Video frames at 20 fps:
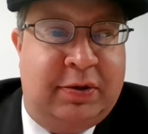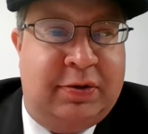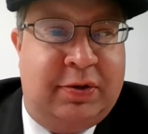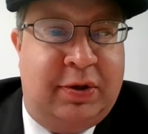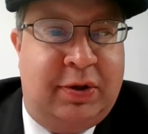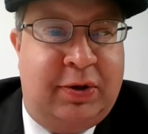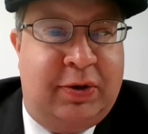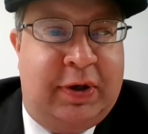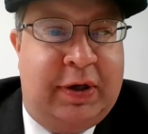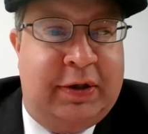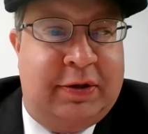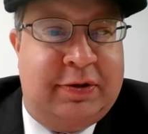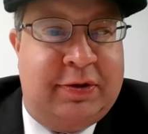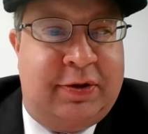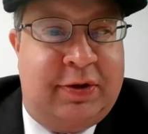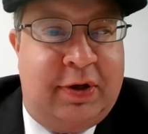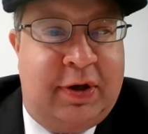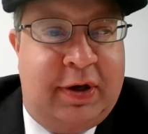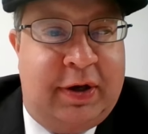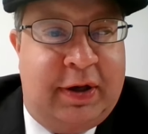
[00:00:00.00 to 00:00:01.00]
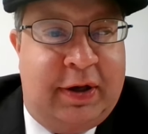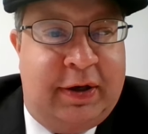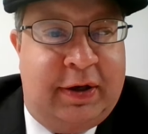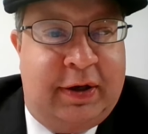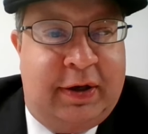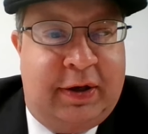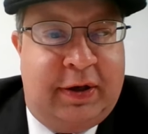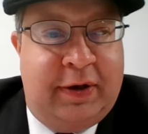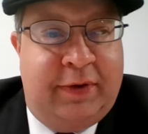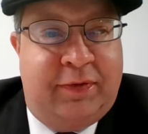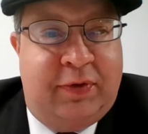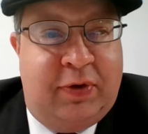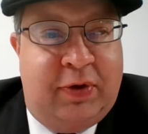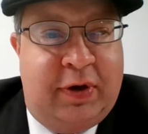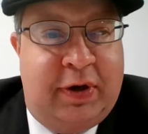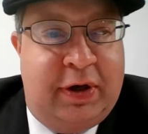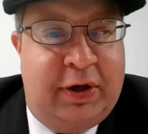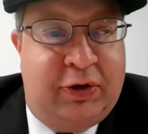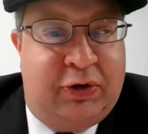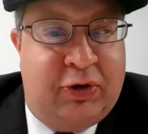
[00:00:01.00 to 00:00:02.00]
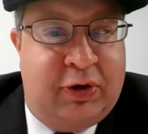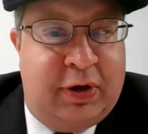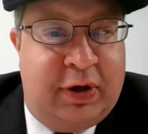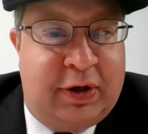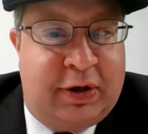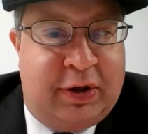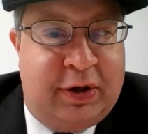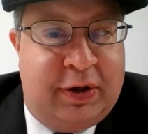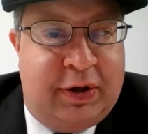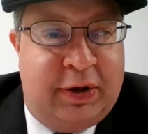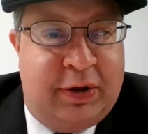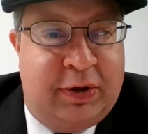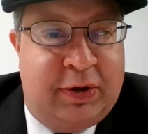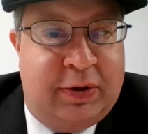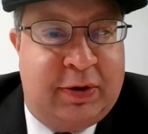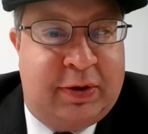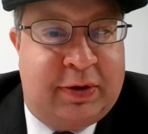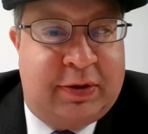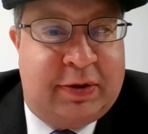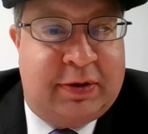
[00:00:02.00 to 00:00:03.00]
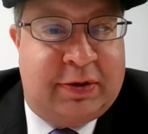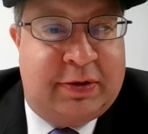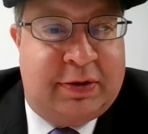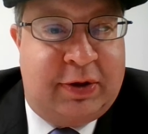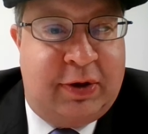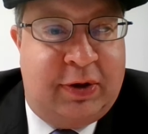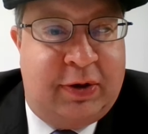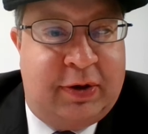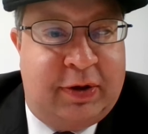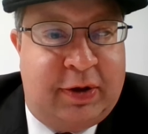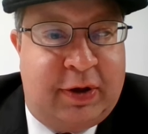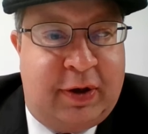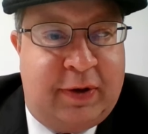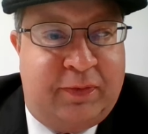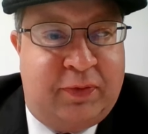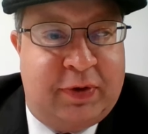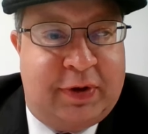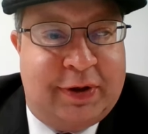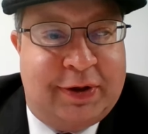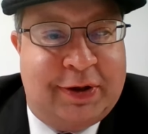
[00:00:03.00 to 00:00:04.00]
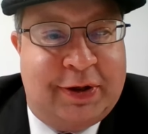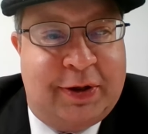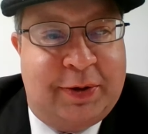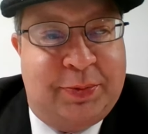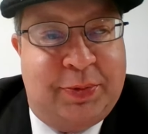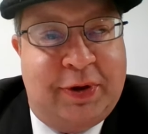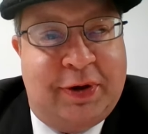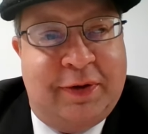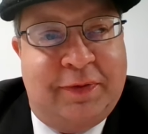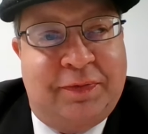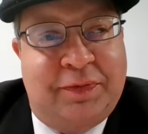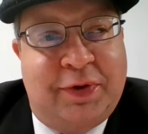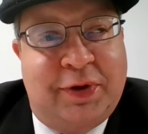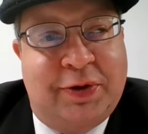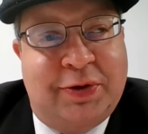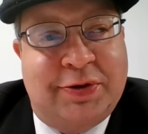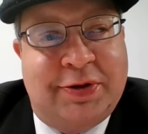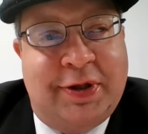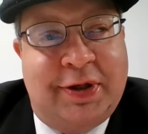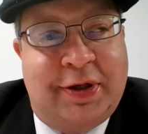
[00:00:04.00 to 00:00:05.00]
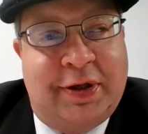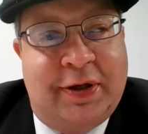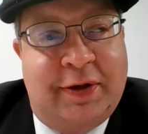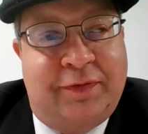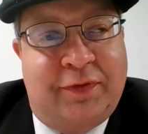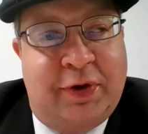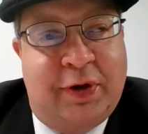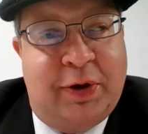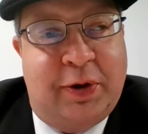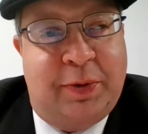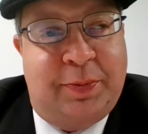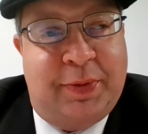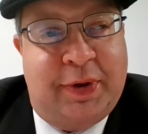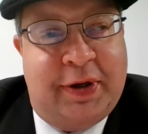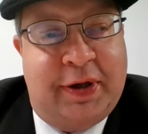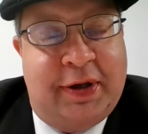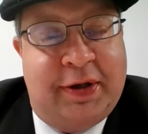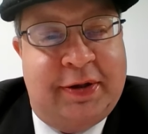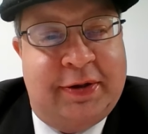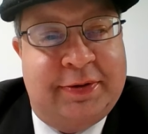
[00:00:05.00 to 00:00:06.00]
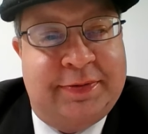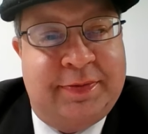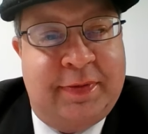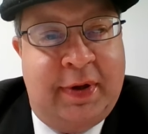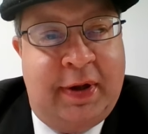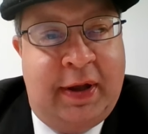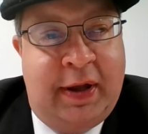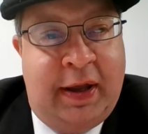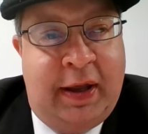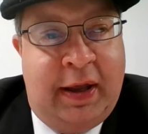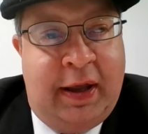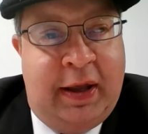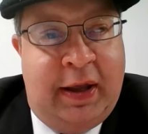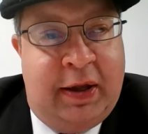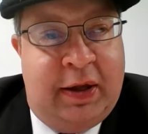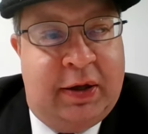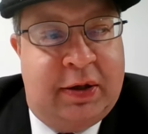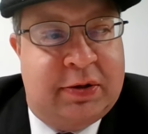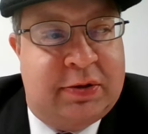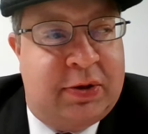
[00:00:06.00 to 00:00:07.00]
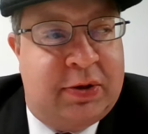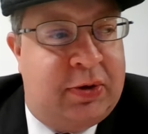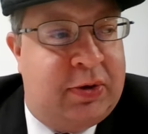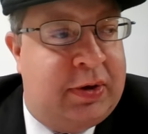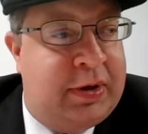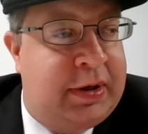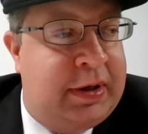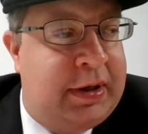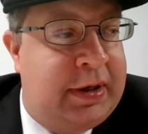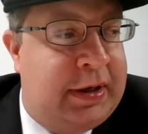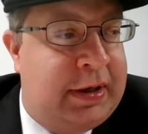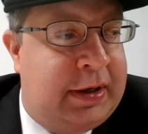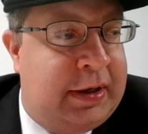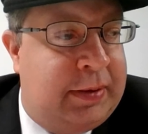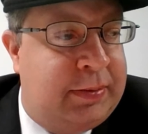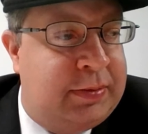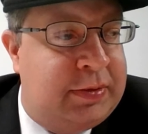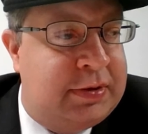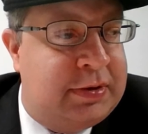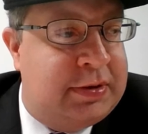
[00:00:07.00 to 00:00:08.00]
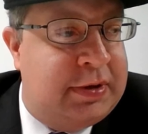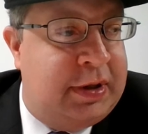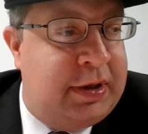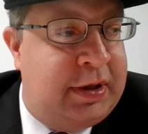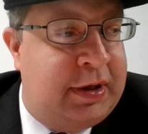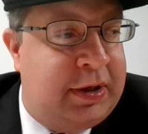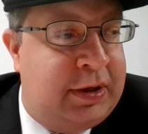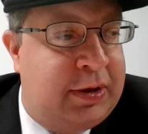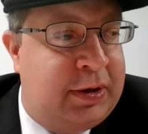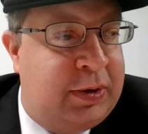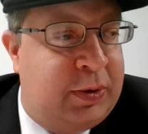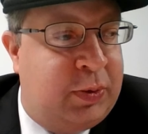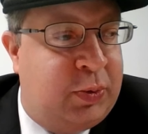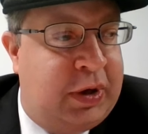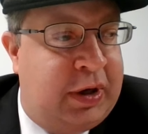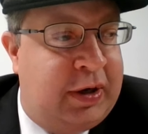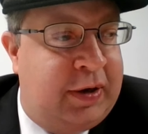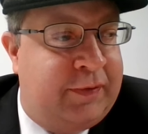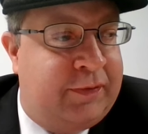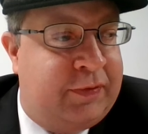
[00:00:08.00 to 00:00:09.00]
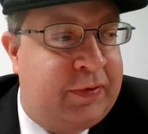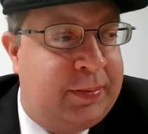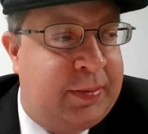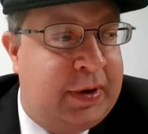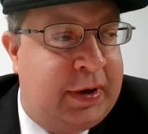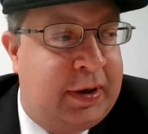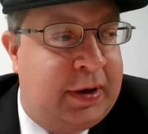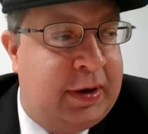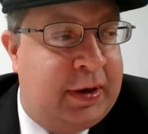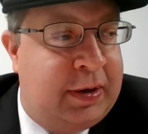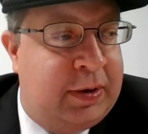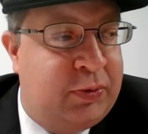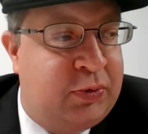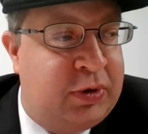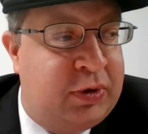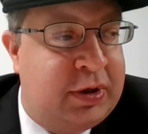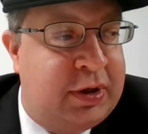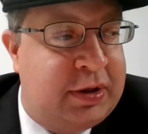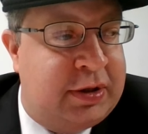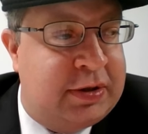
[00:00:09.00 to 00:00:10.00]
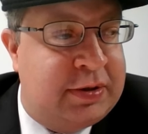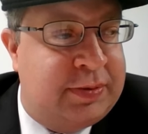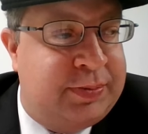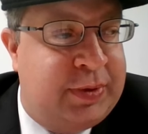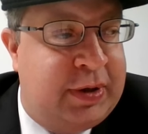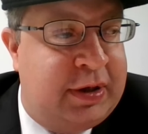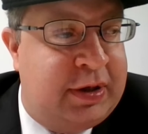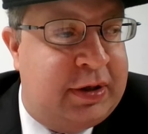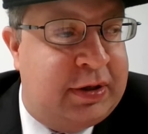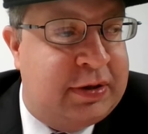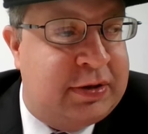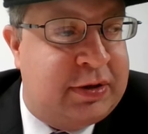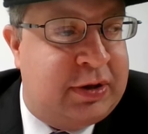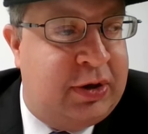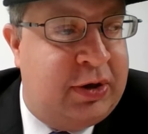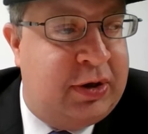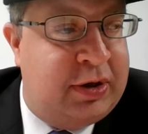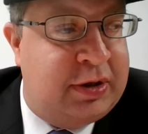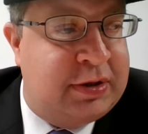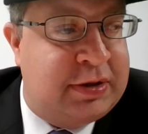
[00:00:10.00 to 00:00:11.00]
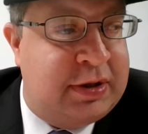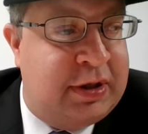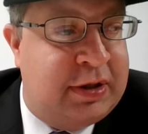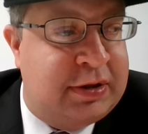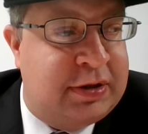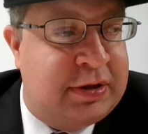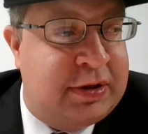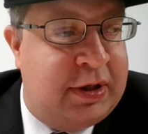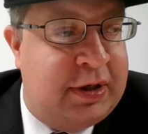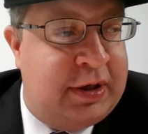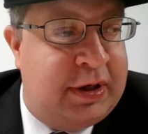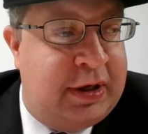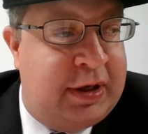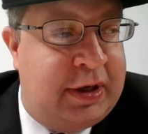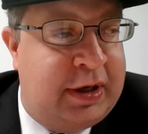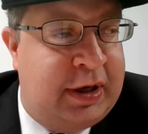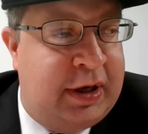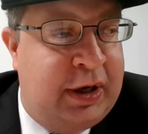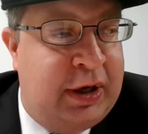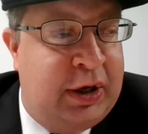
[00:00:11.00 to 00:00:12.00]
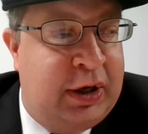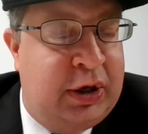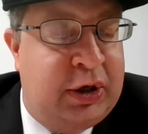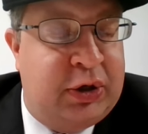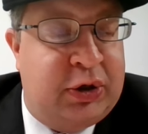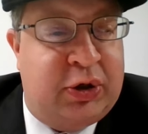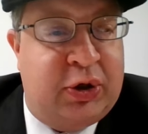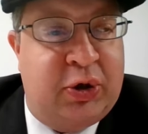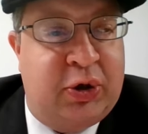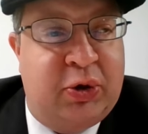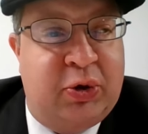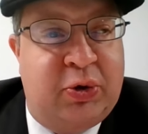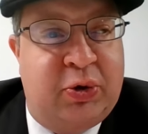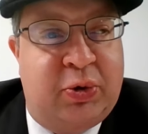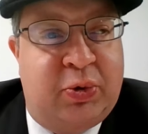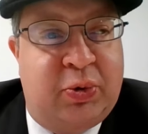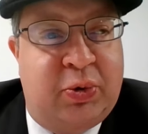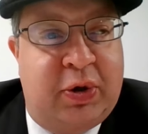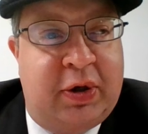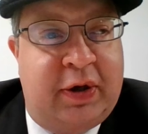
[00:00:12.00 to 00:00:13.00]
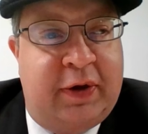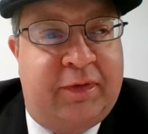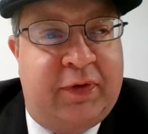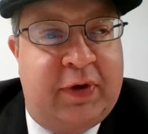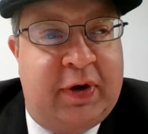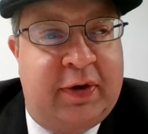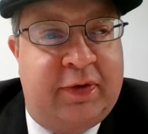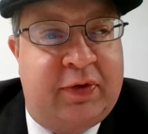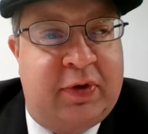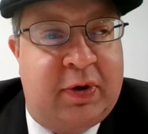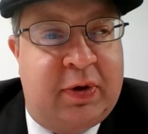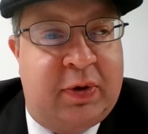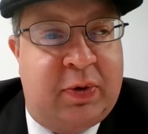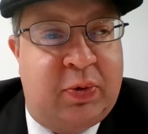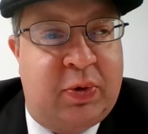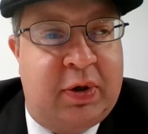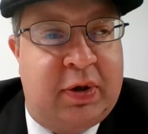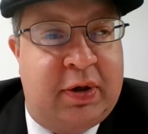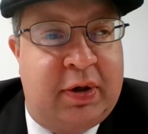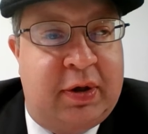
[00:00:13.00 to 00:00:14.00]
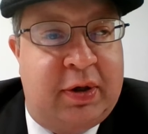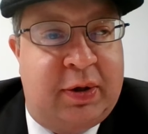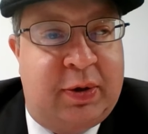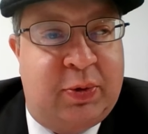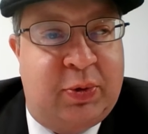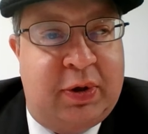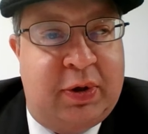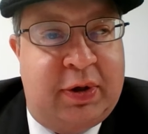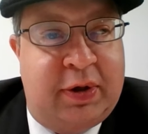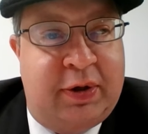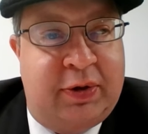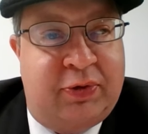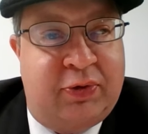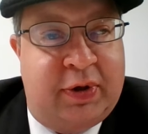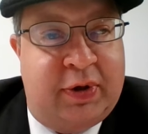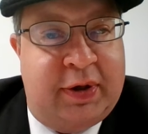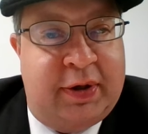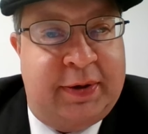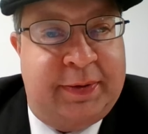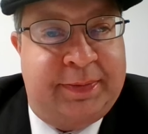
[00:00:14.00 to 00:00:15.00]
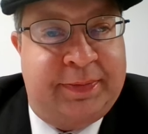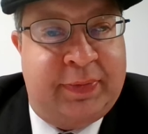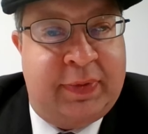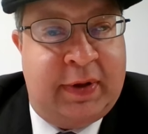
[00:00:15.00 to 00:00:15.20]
So I just thought I'd give you an introduction here. Start it off with a little bit of music, if you don't mind. So I'm just sitting here waiting for my religious meeting to start. It's on Sunday, June 25th, 2023.